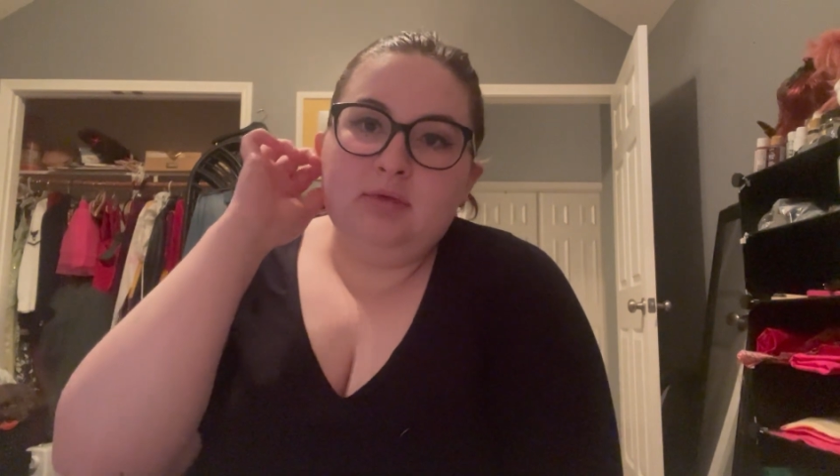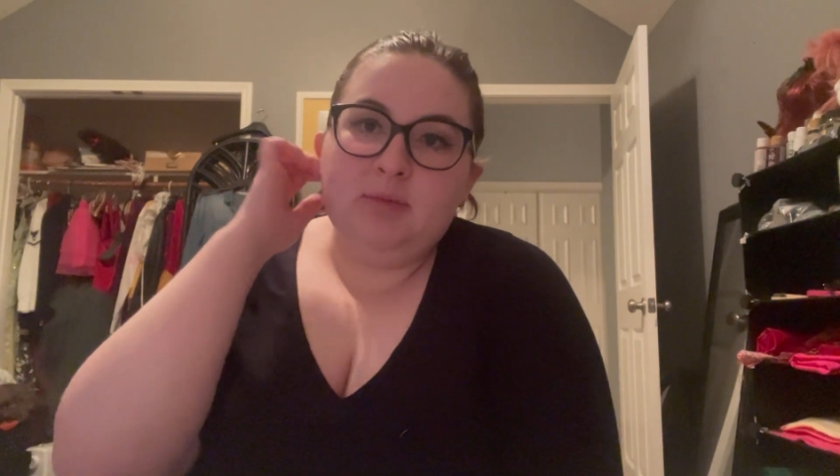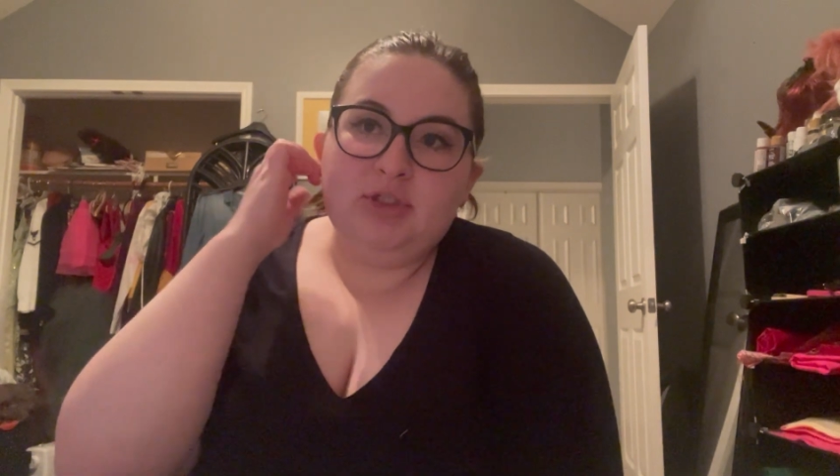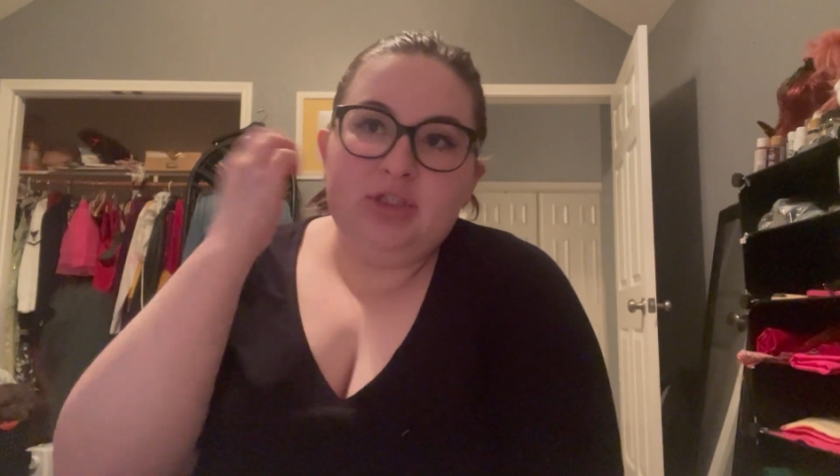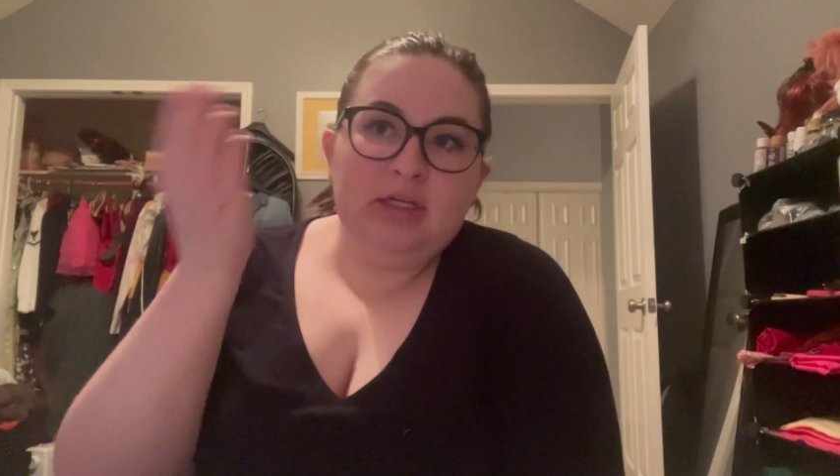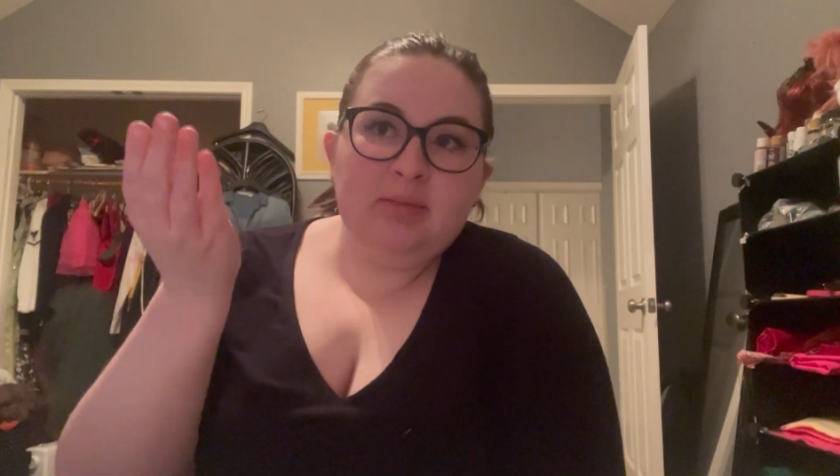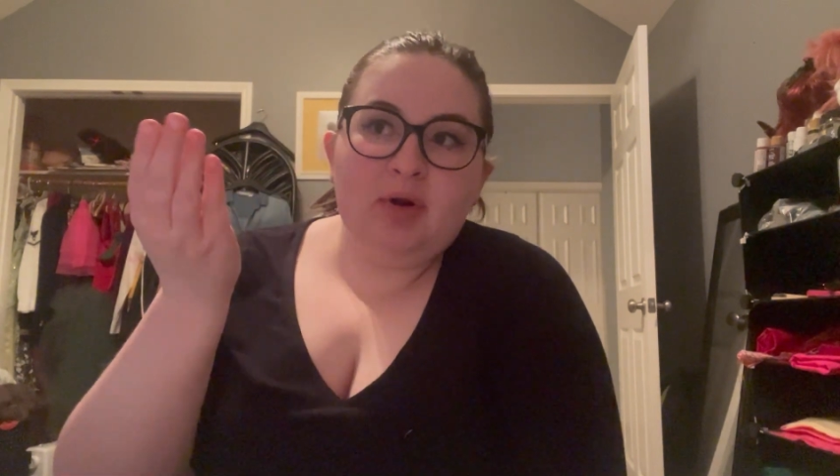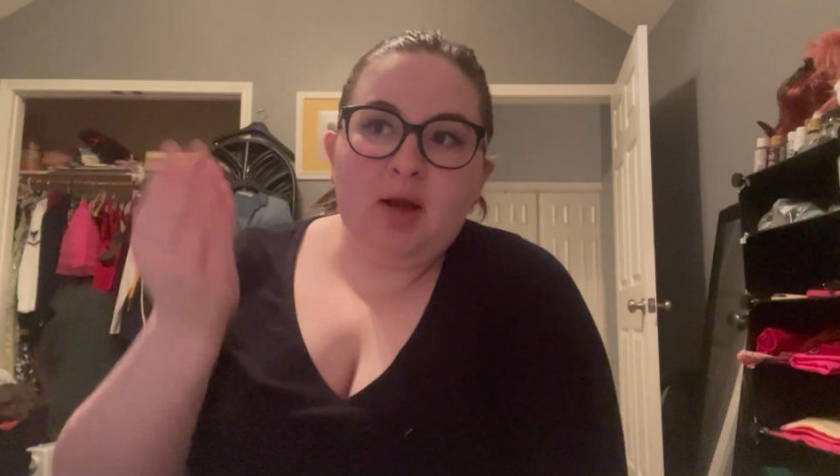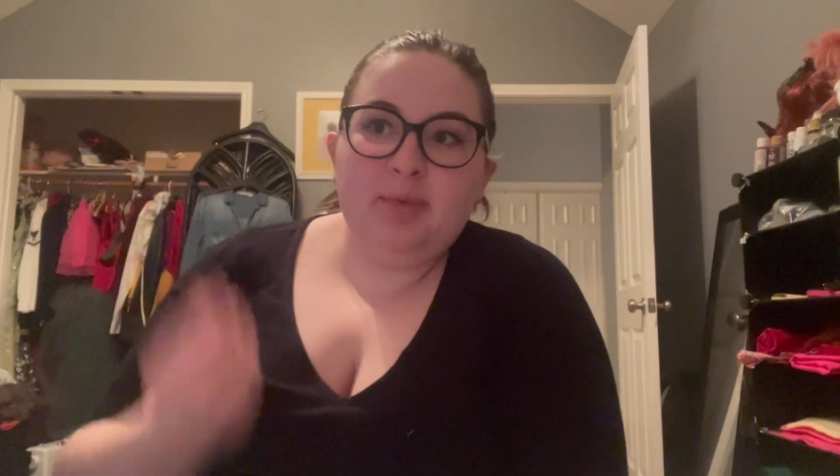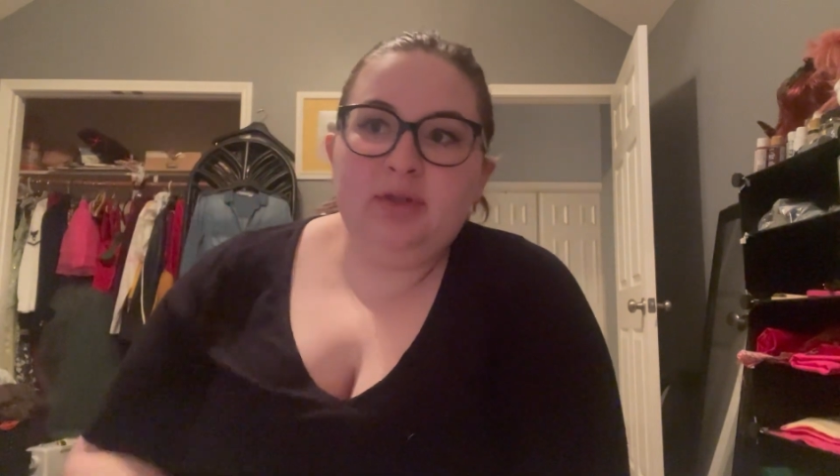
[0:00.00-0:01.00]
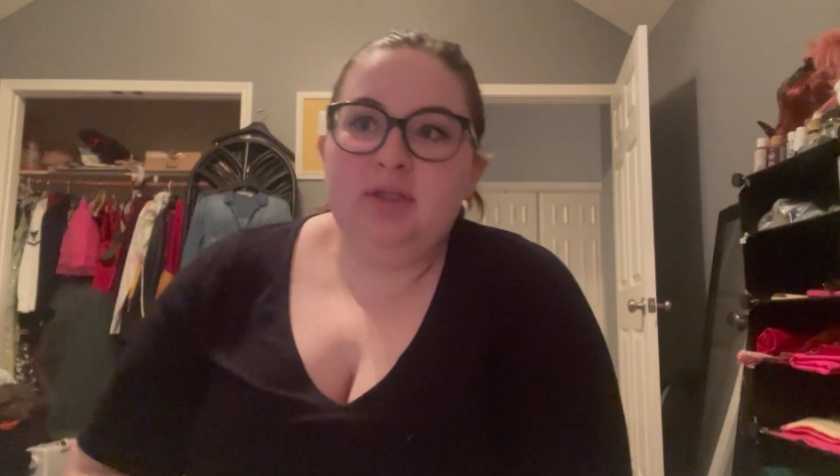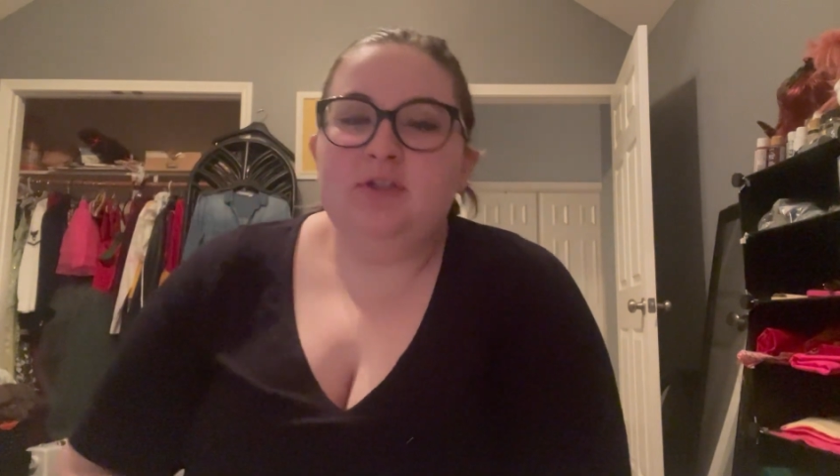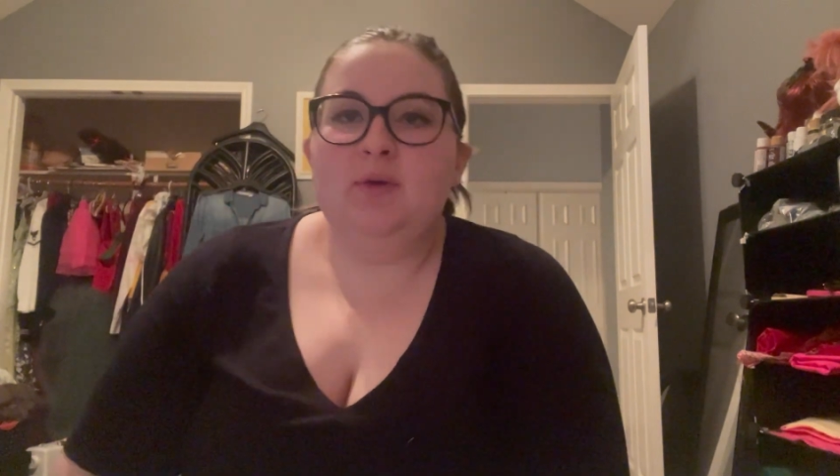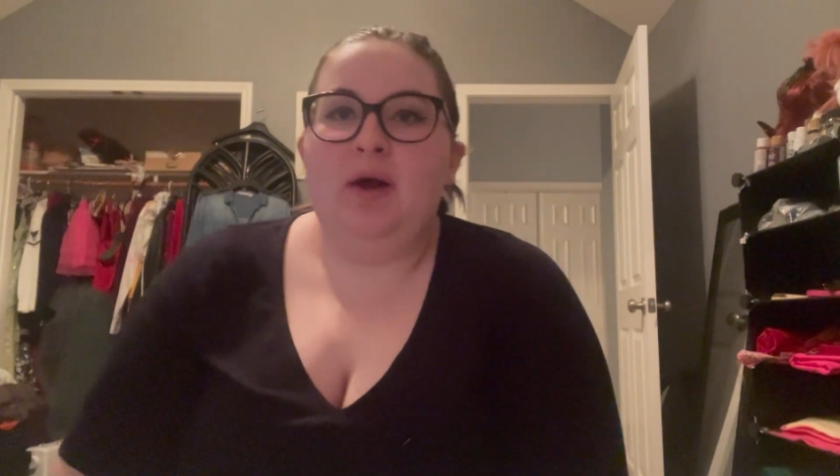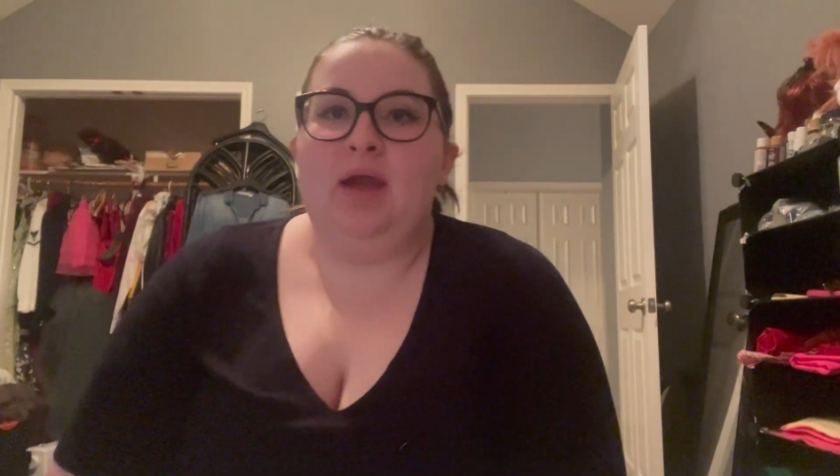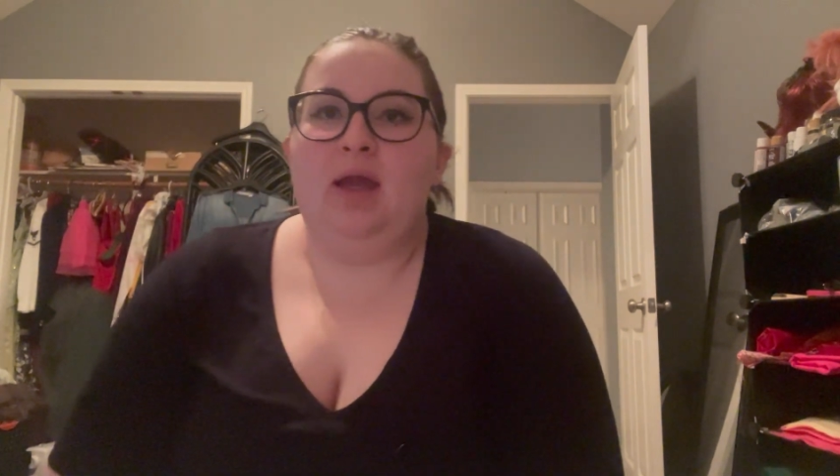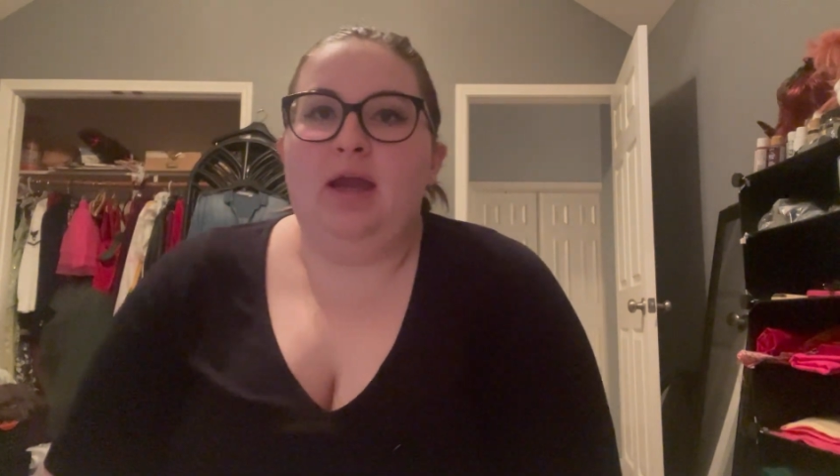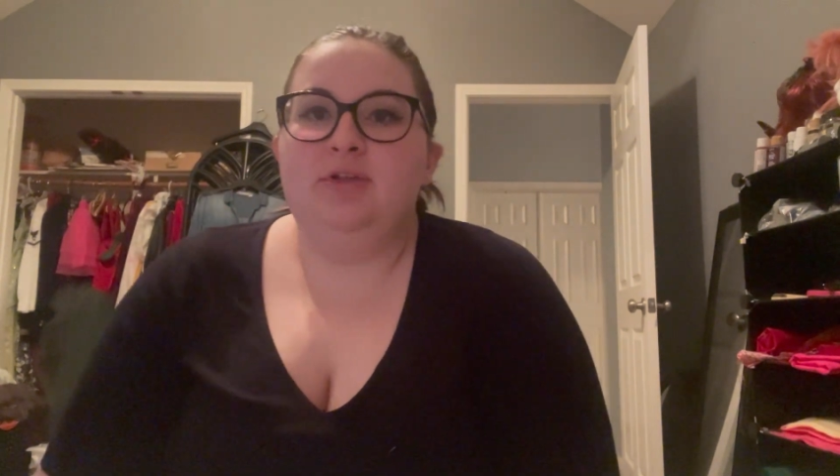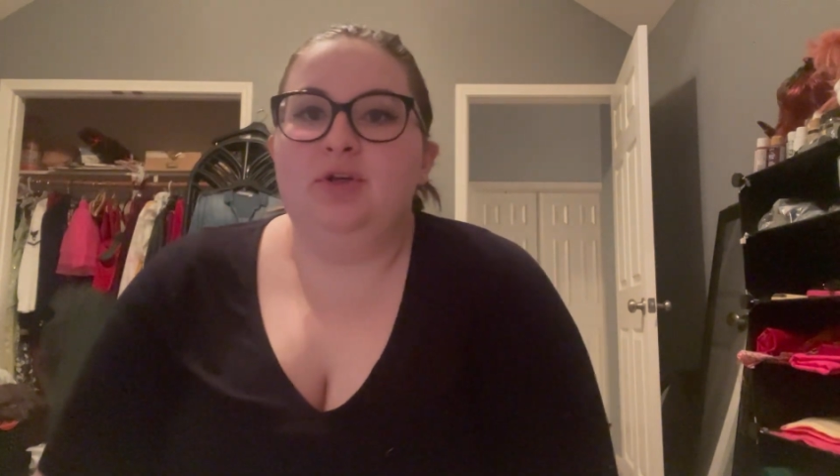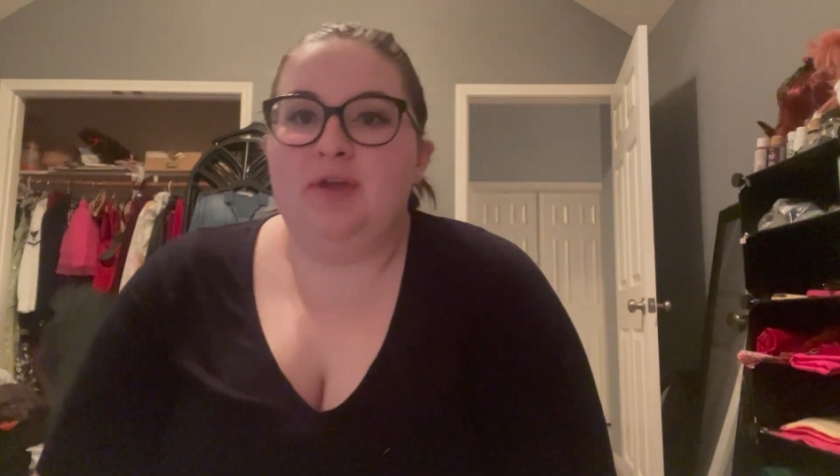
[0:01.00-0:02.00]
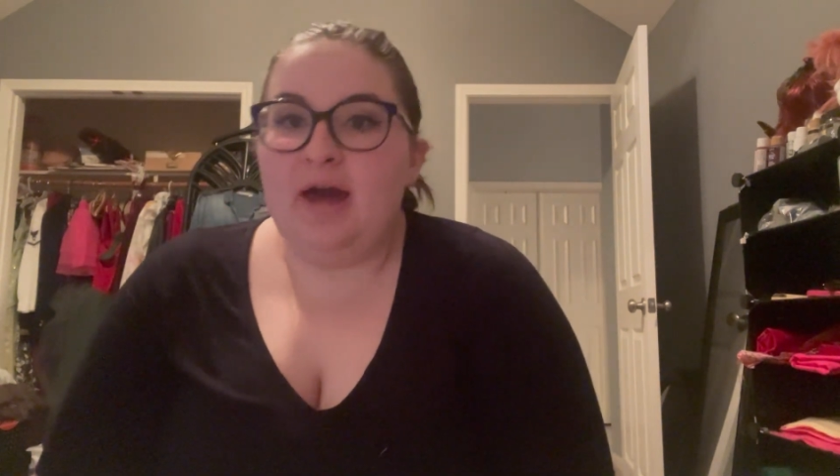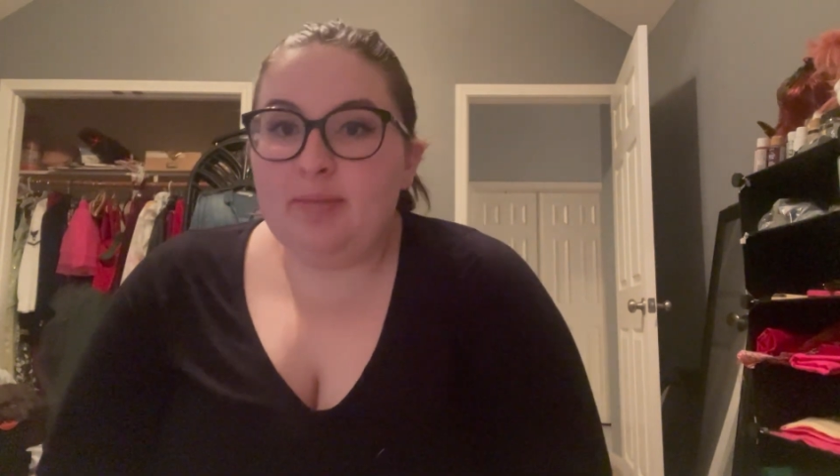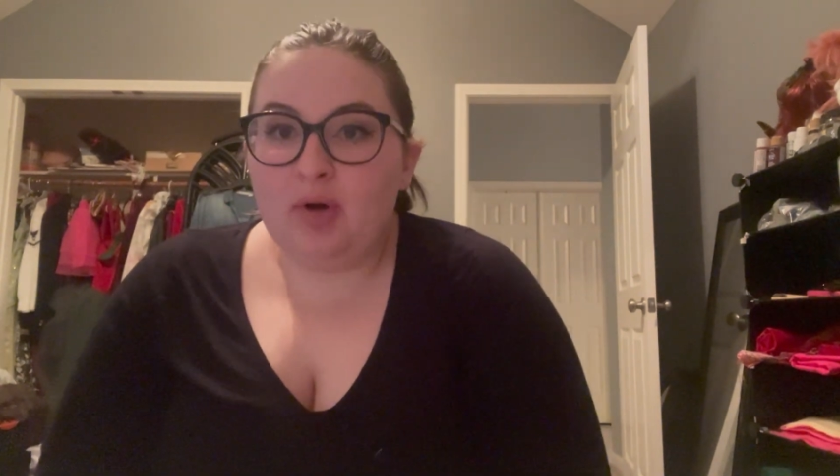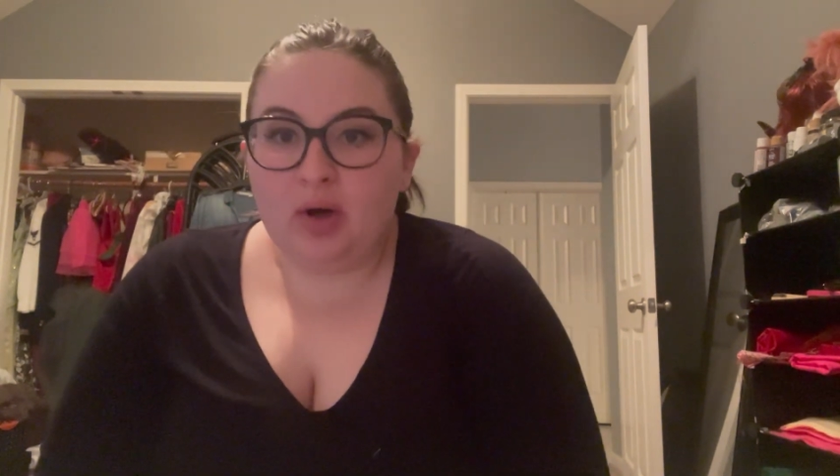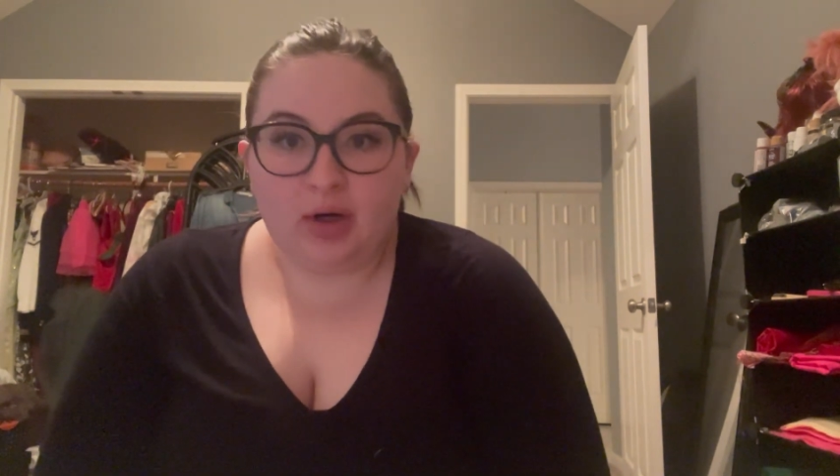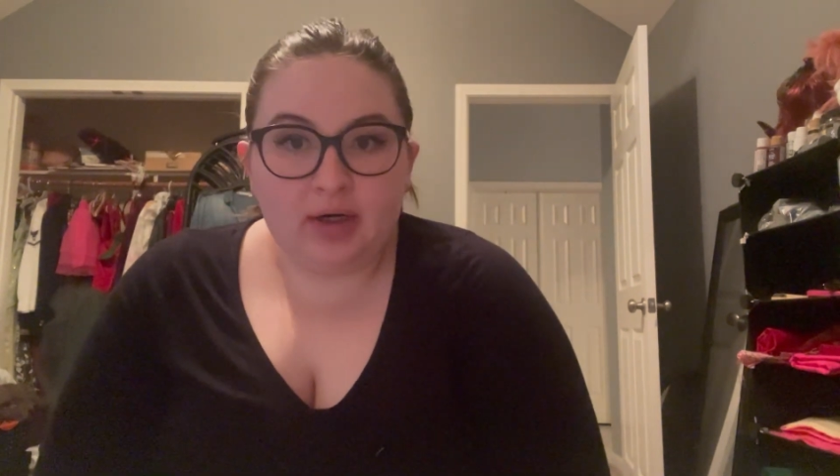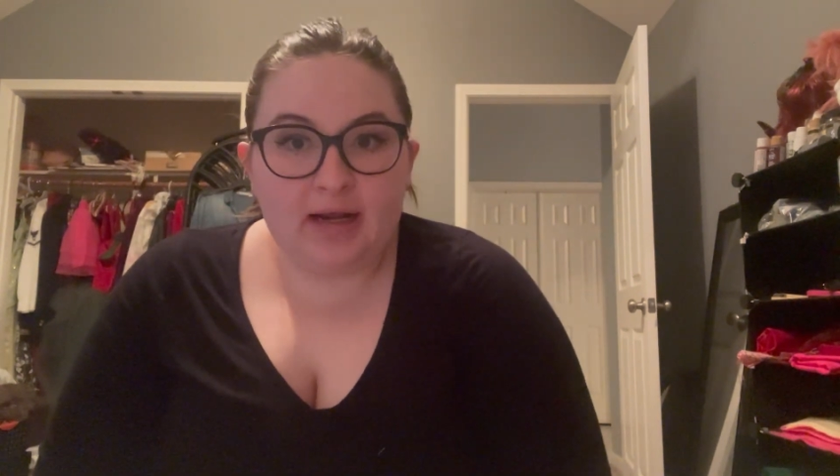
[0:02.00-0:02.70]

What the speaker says: machine properly, so I took that apart,